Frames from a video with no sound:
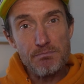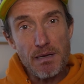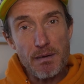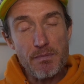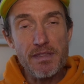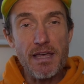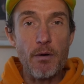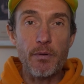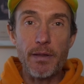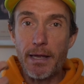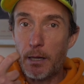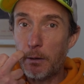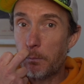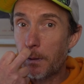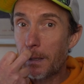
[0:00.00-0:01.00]
maybe that will
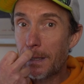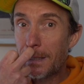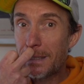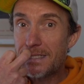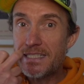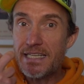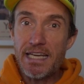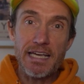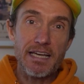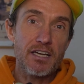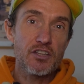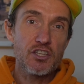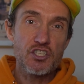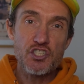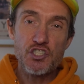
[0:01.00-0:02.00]
help
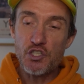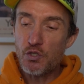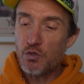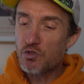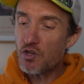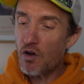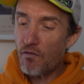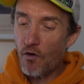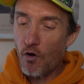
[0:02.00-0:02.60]
take the shoes off.